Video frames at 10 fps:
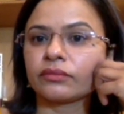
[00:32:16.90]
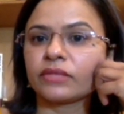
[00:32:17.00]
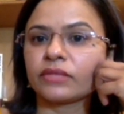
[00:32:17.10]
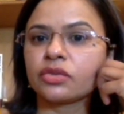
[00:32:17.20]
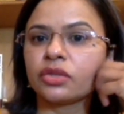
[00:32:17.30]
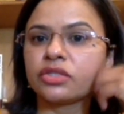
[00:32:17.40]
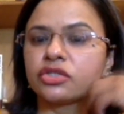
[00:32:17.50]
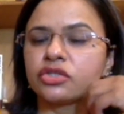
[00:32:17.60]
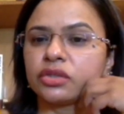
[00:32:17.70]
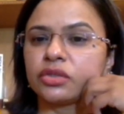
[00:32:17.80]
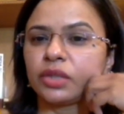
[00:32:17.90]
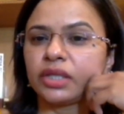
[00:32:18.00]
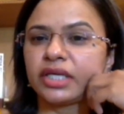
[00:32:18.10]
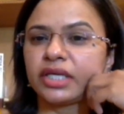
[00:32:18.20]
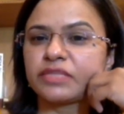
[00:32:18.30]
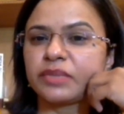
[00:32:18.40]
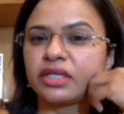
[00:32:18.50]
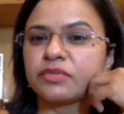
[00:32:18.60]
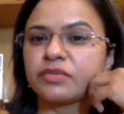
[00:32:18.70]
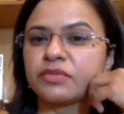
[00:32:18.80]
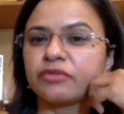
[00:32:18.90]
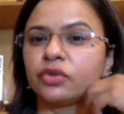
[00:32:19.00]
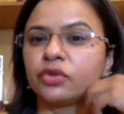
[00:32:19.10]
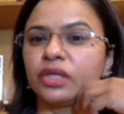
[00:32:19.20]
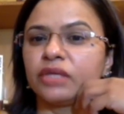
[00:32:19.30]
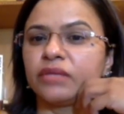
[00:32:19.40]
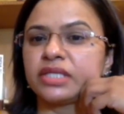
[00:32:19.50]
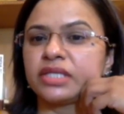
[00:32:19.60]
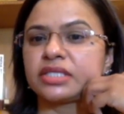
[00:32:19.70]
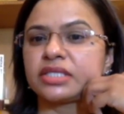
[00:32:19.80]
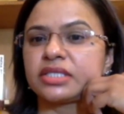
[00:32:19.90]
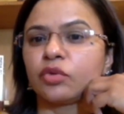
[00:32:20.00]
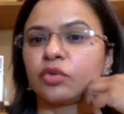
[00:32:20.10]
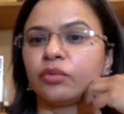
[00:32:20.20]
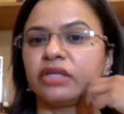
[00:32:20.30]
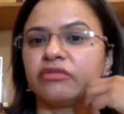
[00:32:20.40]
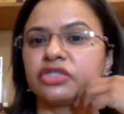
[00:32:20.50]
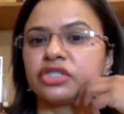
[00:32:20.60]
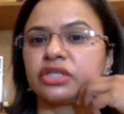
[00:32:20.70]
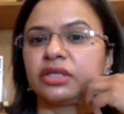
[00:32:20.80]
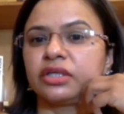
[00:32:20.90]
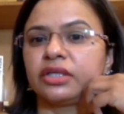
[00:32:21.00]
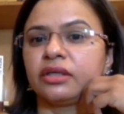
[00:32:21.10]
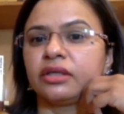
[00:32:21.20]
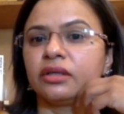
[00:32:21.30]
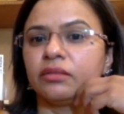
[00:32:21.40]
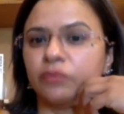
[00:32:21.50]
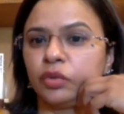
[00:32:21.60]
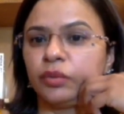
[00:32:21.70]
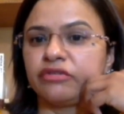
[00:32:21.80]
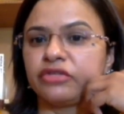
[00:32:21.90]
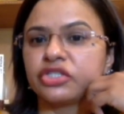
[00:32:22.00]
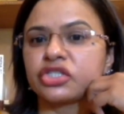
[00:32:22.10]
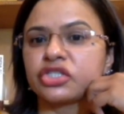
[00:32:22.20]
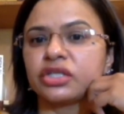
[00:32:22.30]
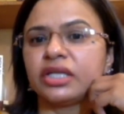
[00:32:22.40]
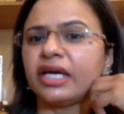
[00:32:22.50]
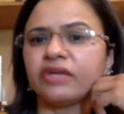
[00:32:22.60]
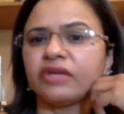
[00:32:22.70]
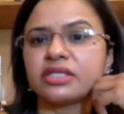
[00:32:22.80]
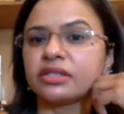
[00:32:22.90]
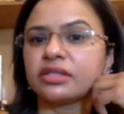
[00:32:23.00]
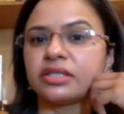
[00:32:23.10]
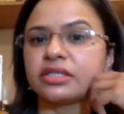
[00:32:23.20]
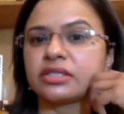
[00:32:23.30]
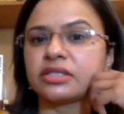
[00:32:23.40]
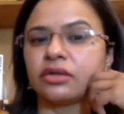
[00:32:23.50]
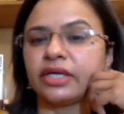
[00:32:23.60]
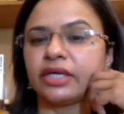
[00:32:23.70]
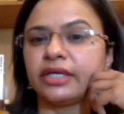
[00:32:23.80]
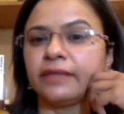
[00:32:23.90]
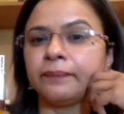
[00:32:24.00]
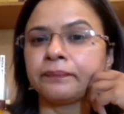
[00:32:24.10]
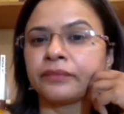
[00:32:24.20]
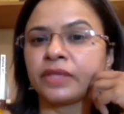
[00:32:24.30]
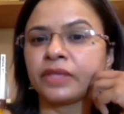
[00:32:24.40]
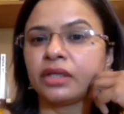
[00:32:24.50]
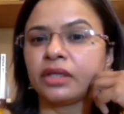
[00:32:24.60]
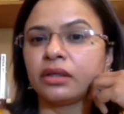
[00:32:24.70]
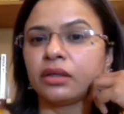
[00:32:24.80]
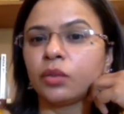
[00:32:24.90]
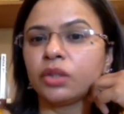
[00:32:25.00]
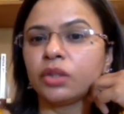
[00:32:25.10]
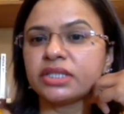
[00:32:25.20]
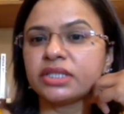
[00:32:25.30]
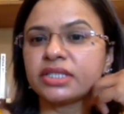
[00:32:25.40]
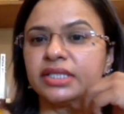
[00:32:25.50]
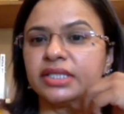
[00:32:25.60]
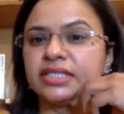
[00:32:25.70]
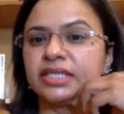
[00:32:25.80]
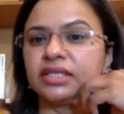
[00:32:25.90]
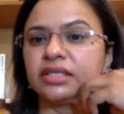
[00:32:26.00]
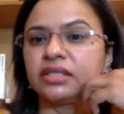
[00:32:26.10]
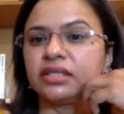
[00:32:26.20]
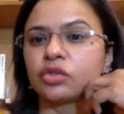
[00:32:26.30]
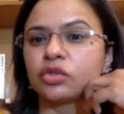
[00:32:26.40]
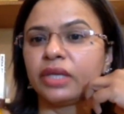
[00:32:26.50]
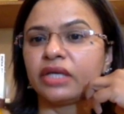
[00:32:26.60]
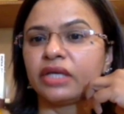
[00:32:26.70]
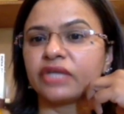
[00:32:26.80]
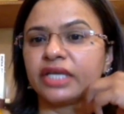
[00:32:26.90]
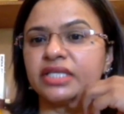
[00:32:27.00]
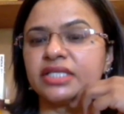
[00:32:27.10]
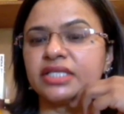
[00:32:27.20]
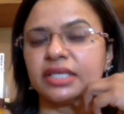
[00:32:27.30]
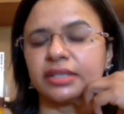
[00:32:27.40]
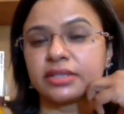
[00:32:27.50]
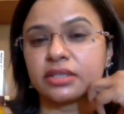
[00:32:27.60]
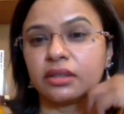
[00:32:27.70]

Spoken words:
So is it true that a work experience before doing a master's is more beneficial? I've answered this already. What are the skills needed in this domain? Writing skills.